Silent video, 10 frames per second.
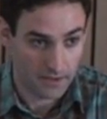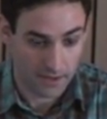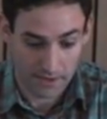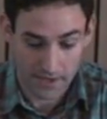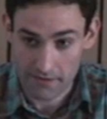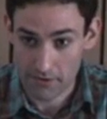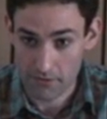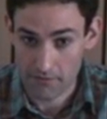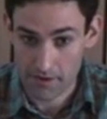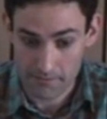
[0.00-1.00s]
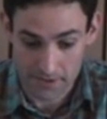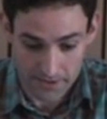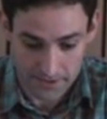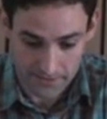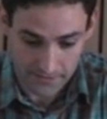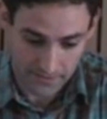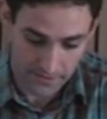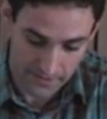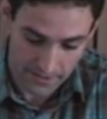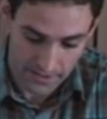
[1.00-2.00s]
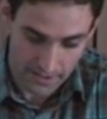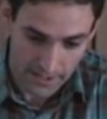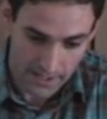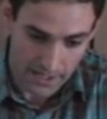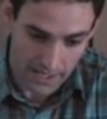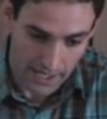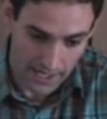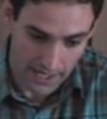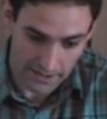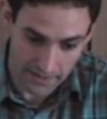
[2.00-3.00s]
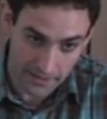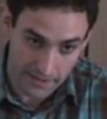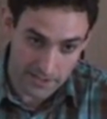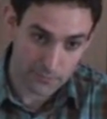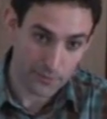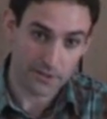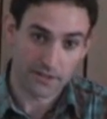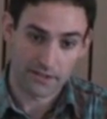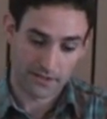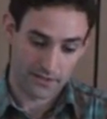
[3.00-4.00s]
the behavior of the other bidders. And in this work,